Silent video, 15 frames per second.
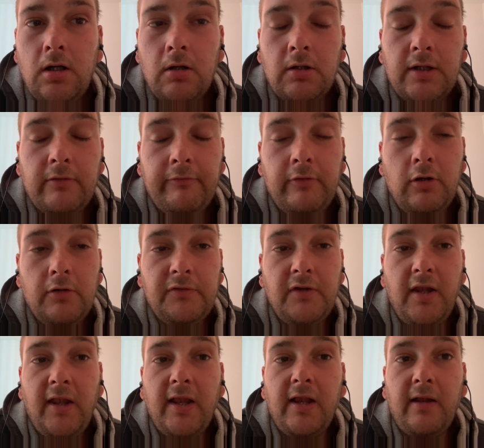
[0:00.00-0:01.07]
I'm
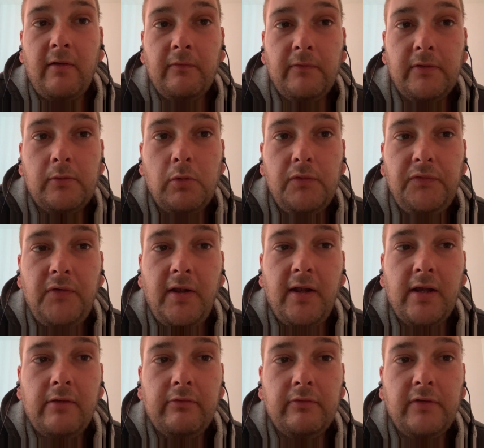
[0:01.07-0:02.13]
36 on the
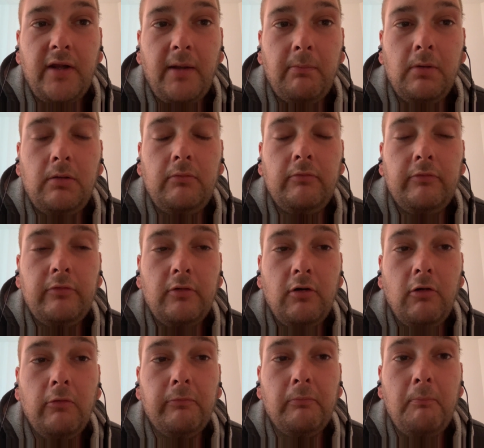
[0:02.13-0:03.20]
26th of this month,
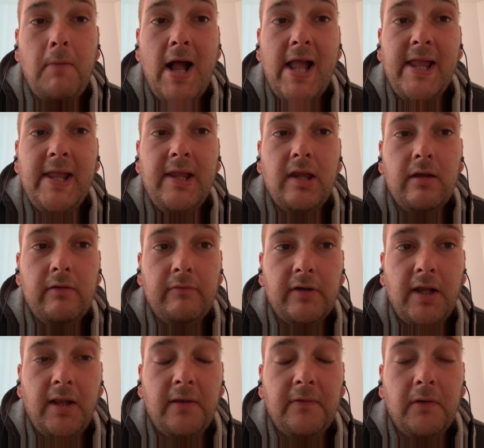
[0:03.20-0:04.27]
of May, in
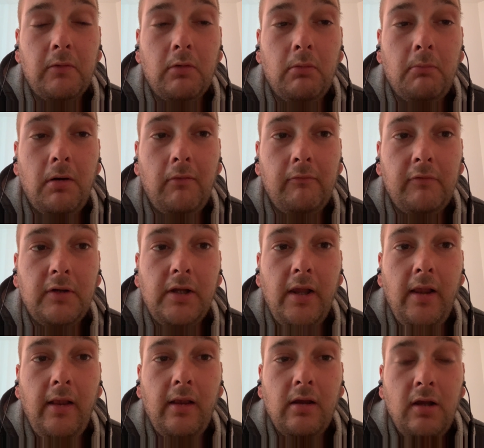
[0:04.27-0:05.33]
case you don't know what month it
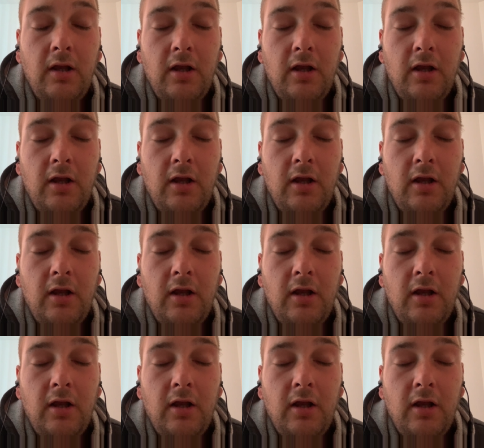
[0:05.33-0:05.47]
is.